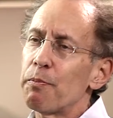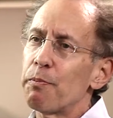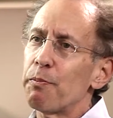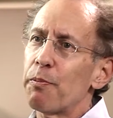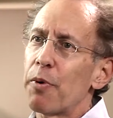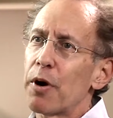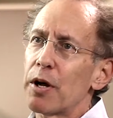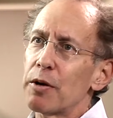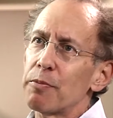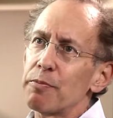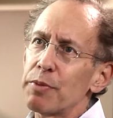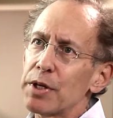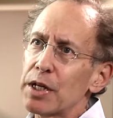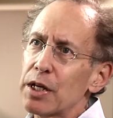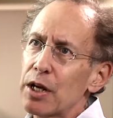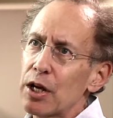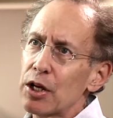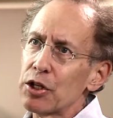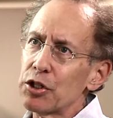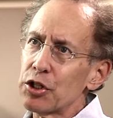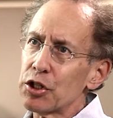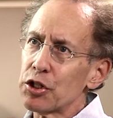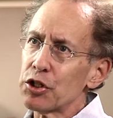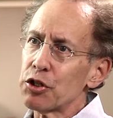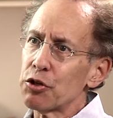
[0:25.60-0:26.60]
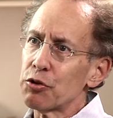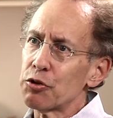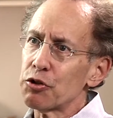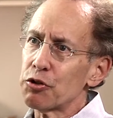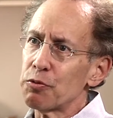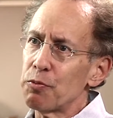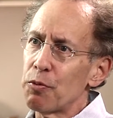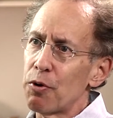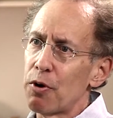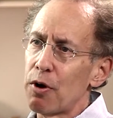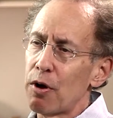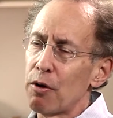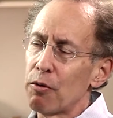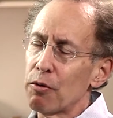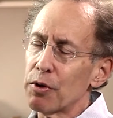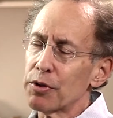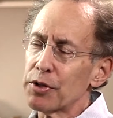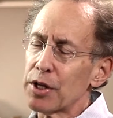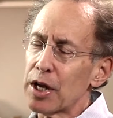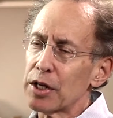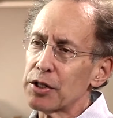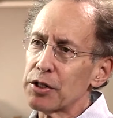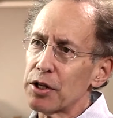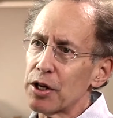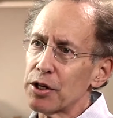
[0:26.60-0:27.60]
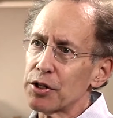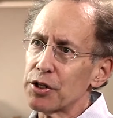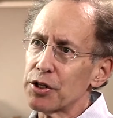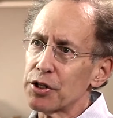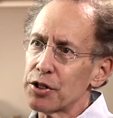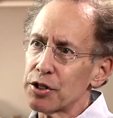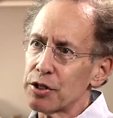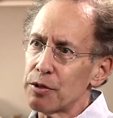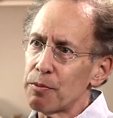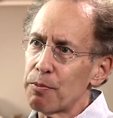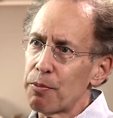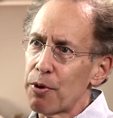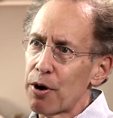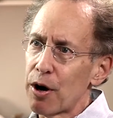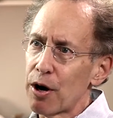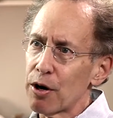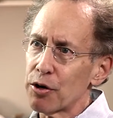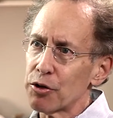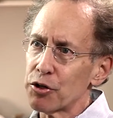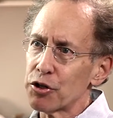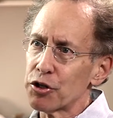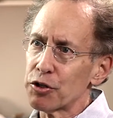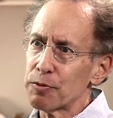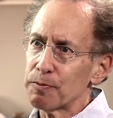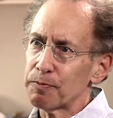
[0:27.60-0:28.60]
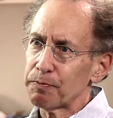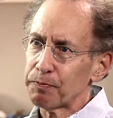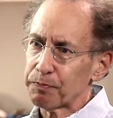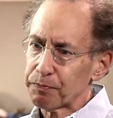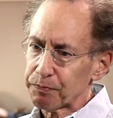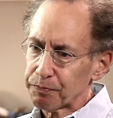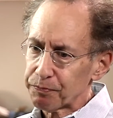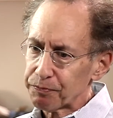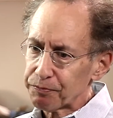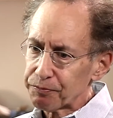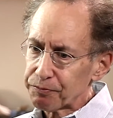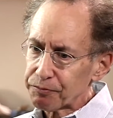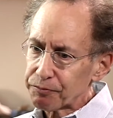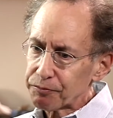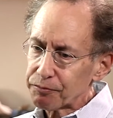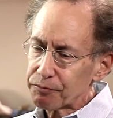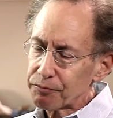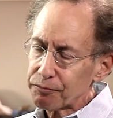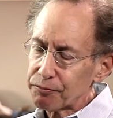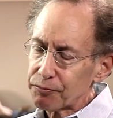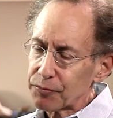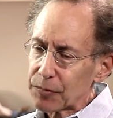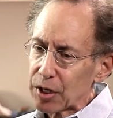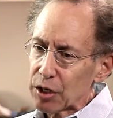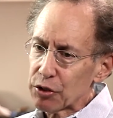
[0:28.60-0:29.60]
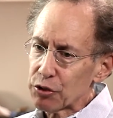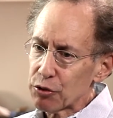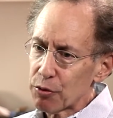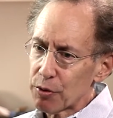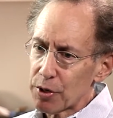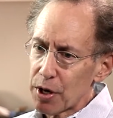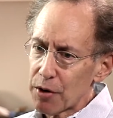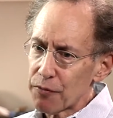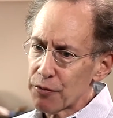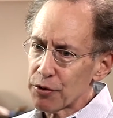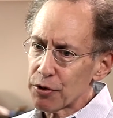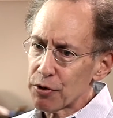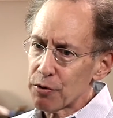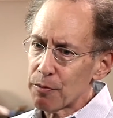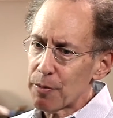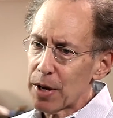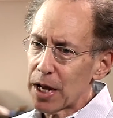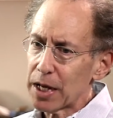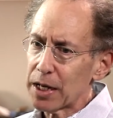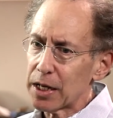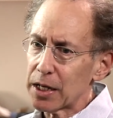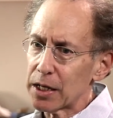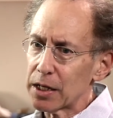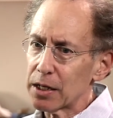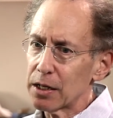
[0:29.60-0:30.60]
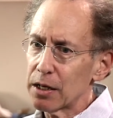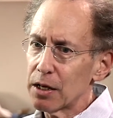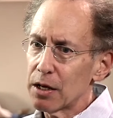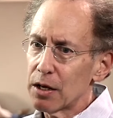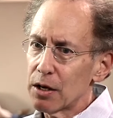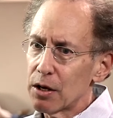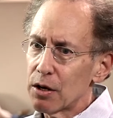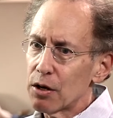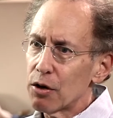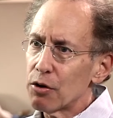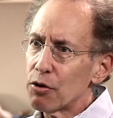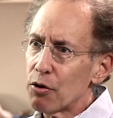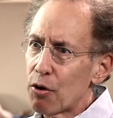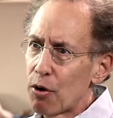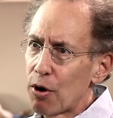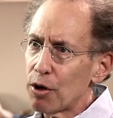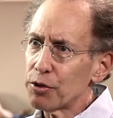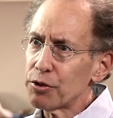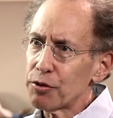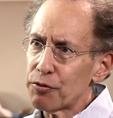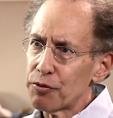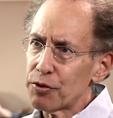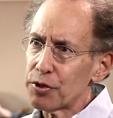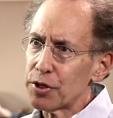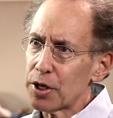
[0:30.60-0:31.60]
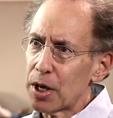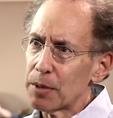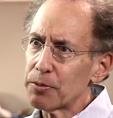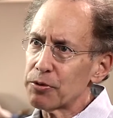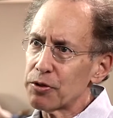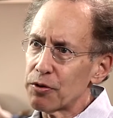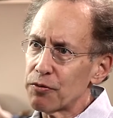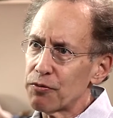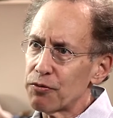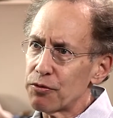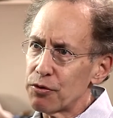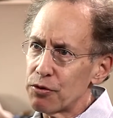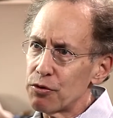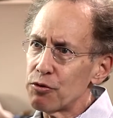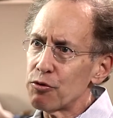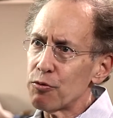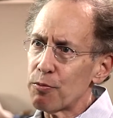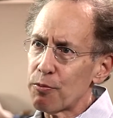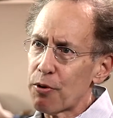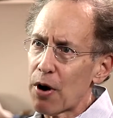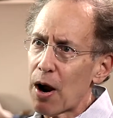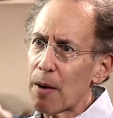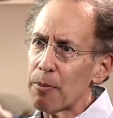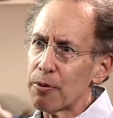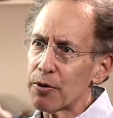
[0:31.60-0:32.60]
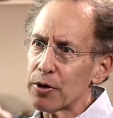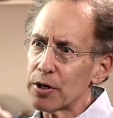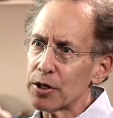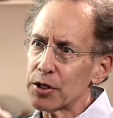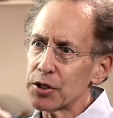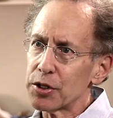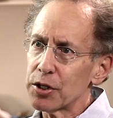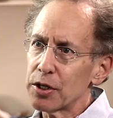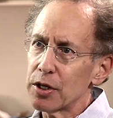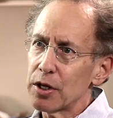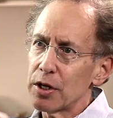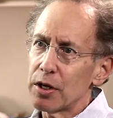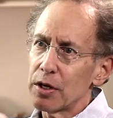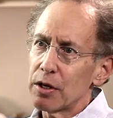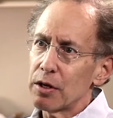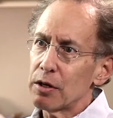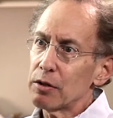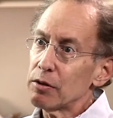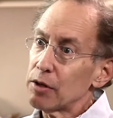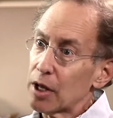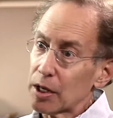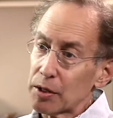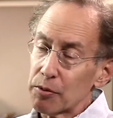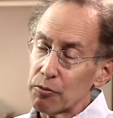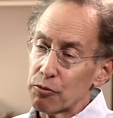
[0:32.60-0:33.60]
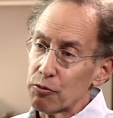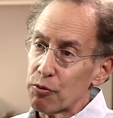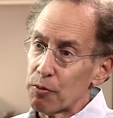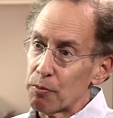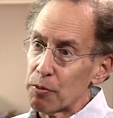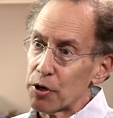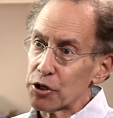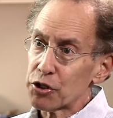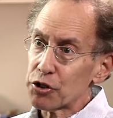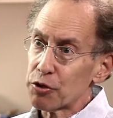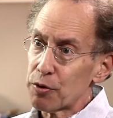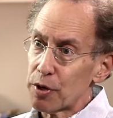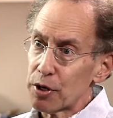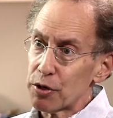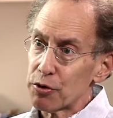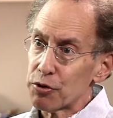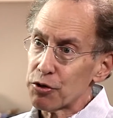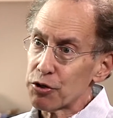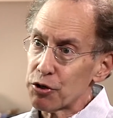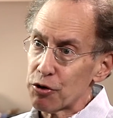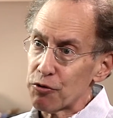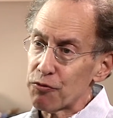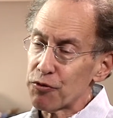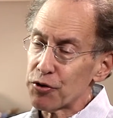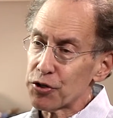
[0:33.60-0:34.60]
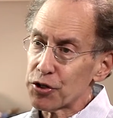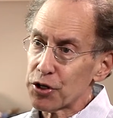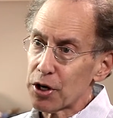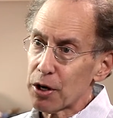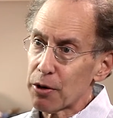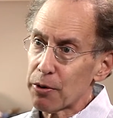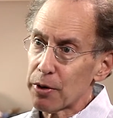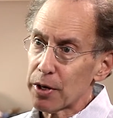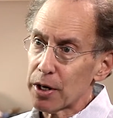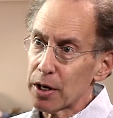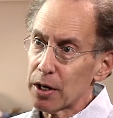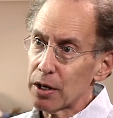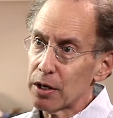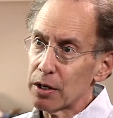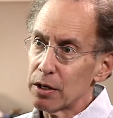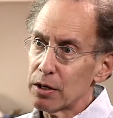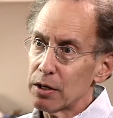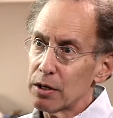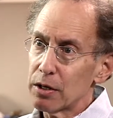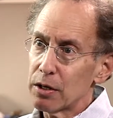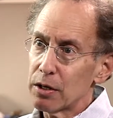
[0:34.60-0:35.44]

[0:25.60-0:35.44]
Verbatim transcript: But because it's so small, what that does is it imparts to whatever you're making all different types of new properties, like much greater surface area,